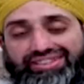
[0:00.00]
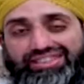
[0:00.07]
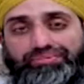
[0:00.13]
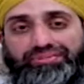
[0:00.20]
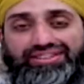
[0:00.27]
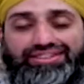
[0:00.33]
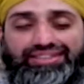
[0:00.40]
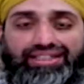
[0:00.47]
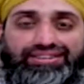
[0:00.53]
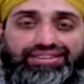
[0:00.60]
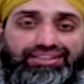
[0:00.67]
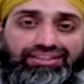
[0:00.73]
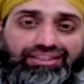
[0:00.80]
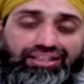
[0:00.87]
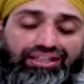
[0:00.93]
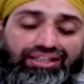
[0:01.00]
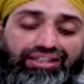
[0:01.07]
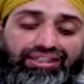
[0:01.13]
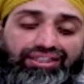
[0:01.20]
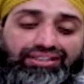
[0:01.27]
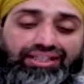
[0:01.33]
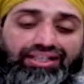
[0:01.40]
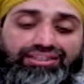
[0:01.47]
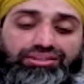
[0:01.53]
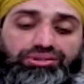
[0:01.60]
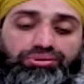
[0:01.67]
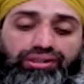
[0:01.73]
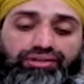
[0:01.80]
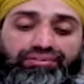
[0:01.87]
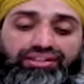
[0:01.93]
It has been stated that
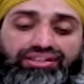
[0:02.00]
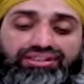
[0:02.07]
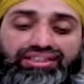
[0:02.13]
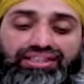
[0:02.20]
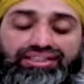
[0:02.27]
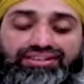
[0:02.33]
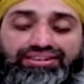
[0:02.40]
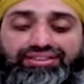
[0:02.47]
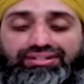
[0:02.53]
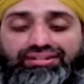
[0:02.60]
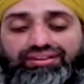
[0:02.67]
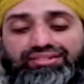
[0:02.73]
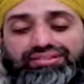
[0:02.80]
whoever recites